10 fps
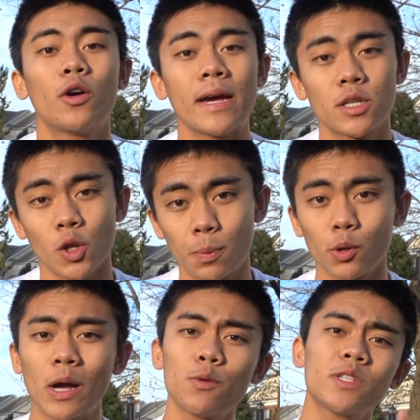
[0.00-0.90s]
Okay, so the
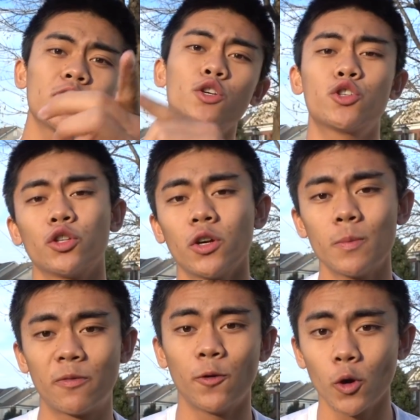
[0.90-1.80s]
prerequisites you should learn
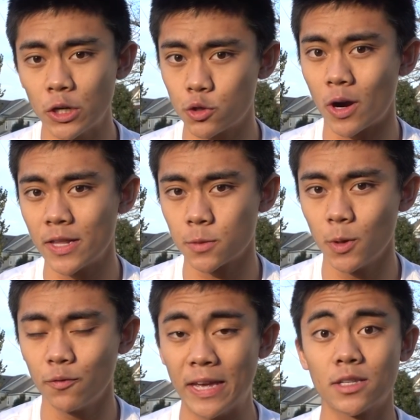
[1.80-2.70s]
before you try this
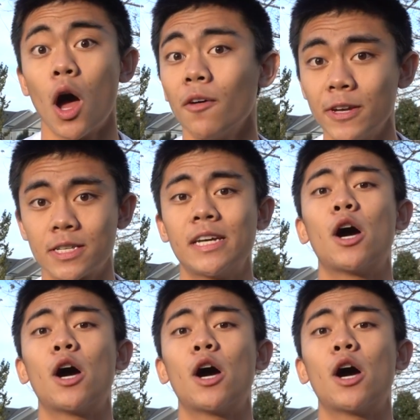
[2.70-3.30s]
move is obviously